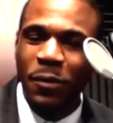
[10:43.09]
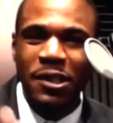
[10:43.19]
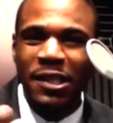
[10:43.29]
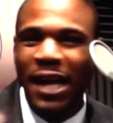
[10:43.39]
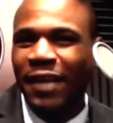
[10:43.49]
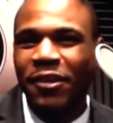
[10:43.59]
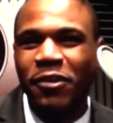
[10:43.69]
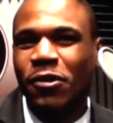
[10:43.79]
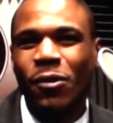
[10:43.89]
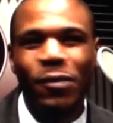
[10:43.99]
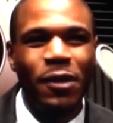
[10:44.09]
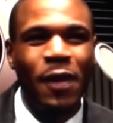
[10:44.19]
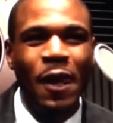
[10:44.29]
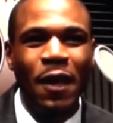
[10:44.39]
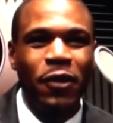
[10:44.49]
I was nine years old.
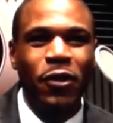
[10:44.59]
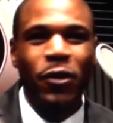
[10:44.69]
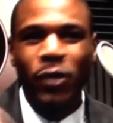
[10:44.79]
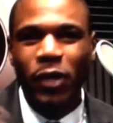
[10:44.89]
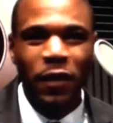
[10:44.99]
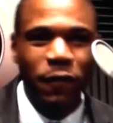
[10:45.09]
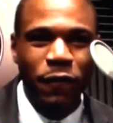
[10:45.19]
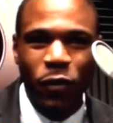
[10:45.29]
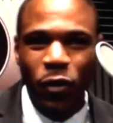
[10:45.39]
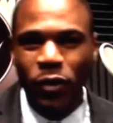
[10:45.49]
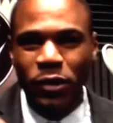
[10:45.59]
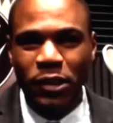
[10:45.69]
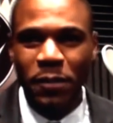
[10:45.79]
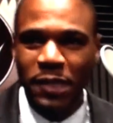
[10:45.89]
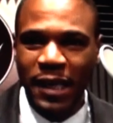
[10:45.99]
Mm-hmm you know, looking for
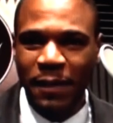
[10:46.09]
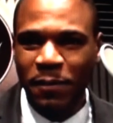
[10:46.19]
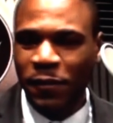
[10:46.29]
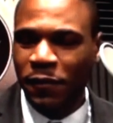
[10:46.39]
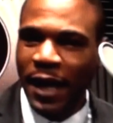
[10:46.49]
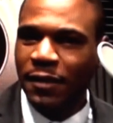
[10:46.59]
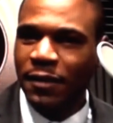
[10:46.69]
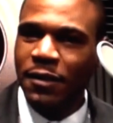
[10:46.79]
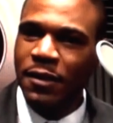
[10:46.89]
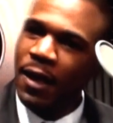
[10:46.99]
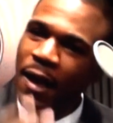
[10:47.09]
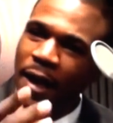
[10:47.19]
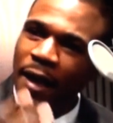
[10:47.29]
some type of guidance.